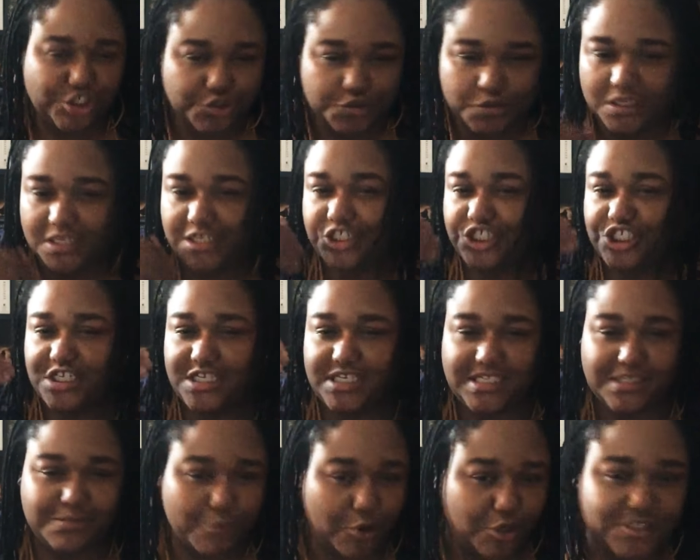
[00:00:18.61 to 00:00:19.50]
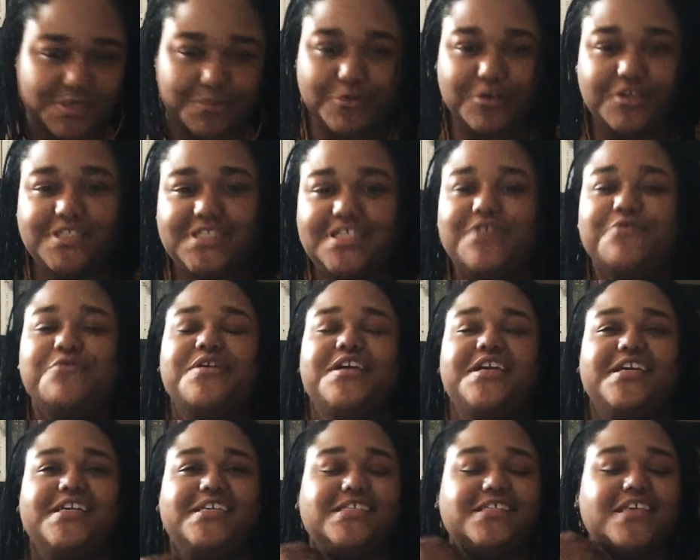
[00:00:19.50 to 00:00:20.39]
trilogies, multi-book
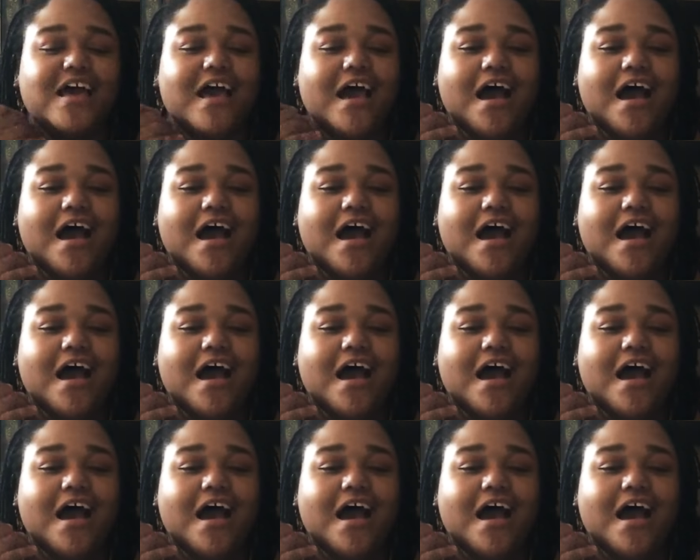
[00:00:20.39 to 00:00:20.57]
series,